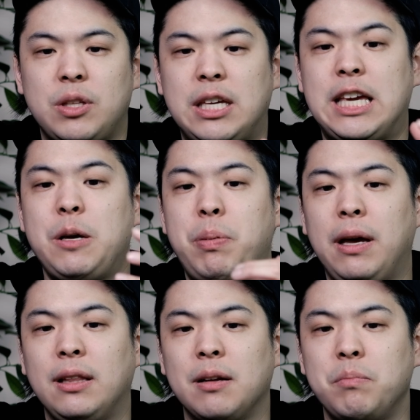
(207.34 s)

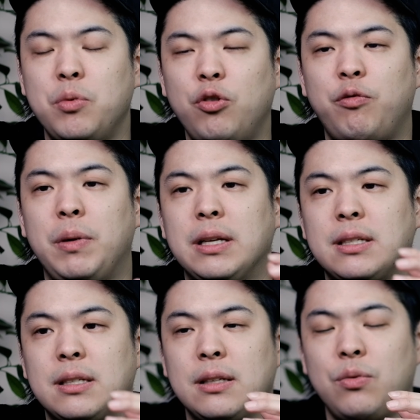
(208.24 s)
keeping the
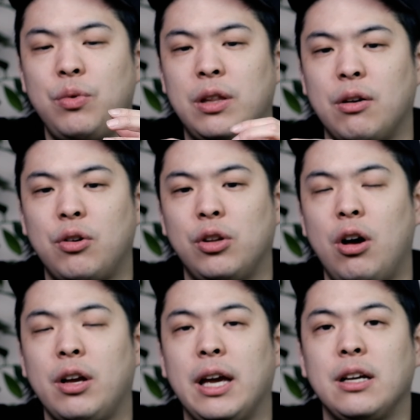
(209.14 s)
movement without
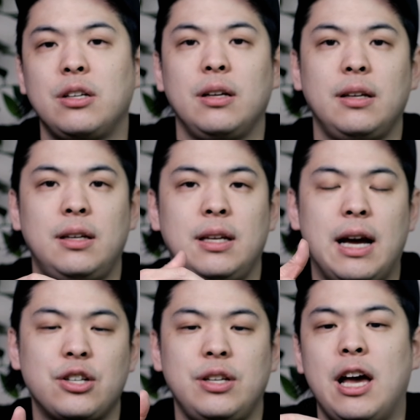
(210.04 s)
clogging can
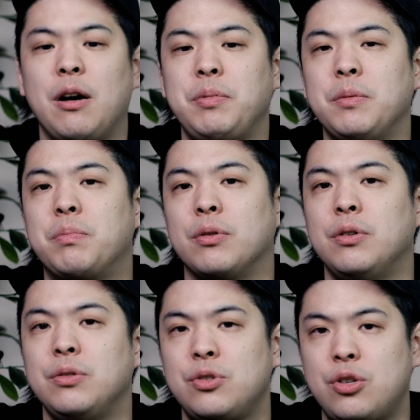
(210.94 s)
actually help you
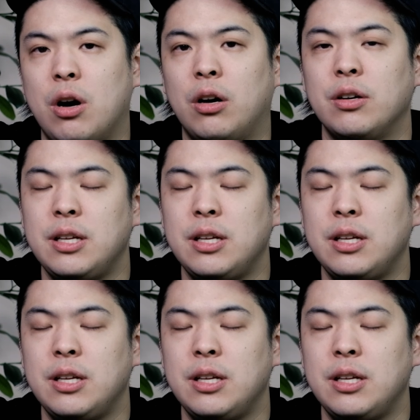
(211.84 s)
brew stronger and